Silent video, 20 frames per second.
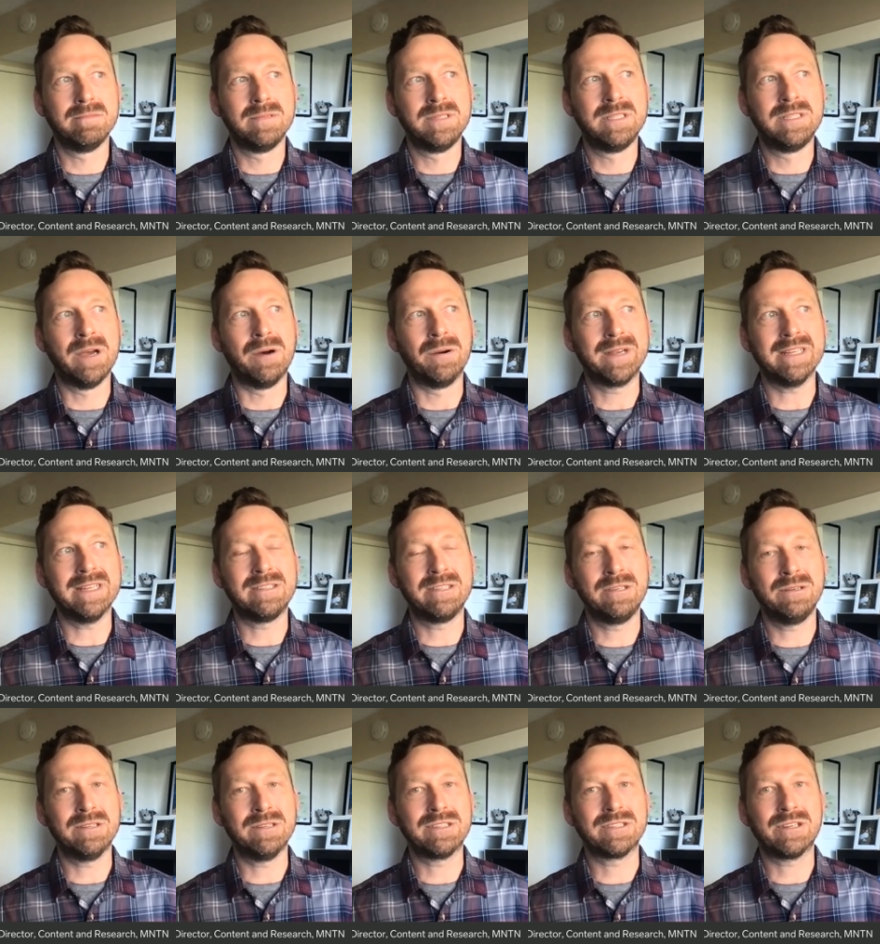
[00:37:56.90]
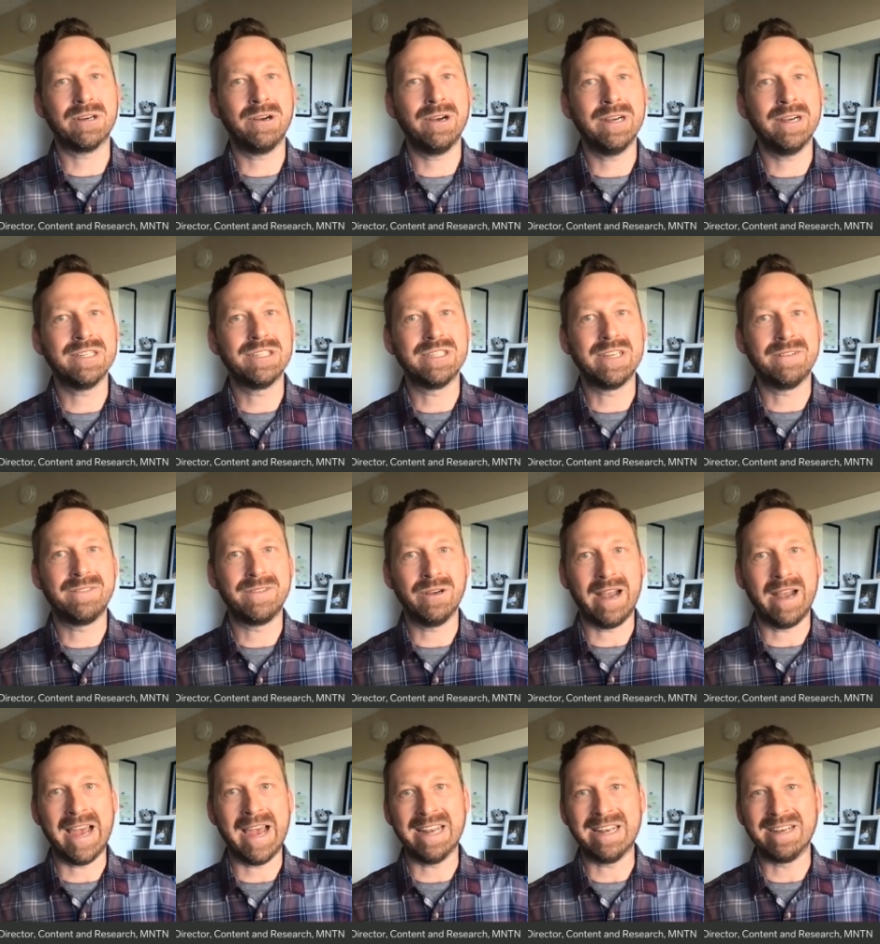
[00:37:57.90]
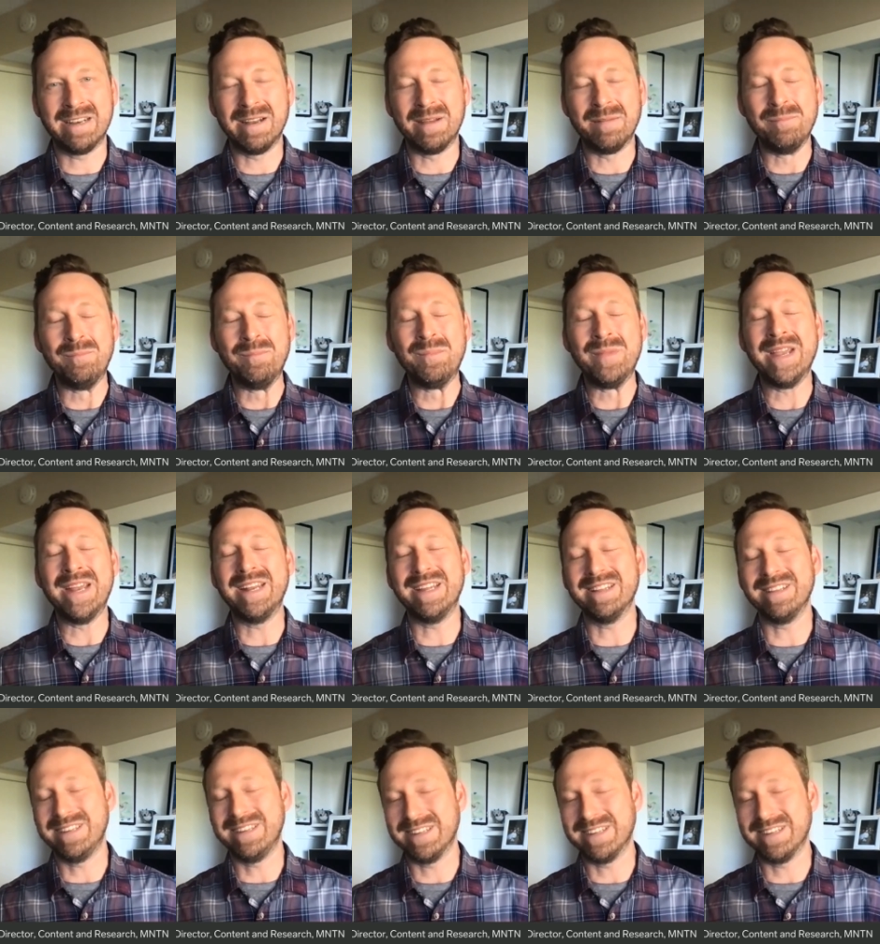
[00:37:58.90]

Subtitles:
don't get too discouraged if your ad immediately